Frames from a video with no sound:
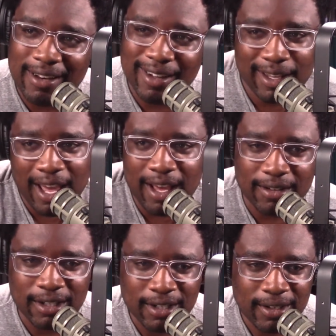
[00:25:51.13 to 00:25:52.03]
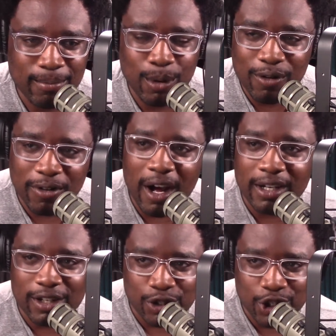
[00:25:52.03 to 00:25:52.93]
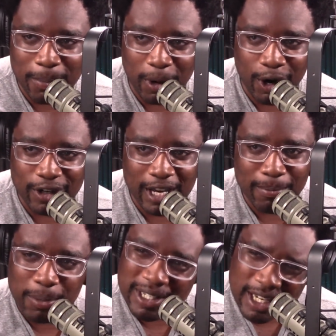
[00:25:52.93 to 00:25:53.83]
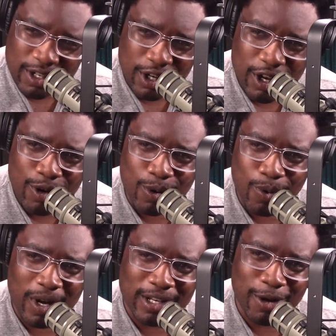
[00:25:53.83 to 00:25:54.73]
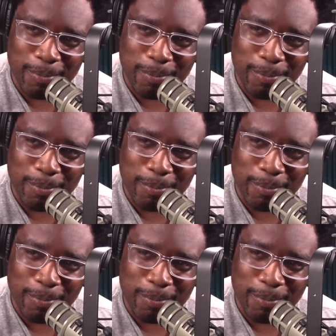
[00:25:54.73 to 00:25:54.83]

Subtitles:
Like, move on because Chip earned it, but did you when you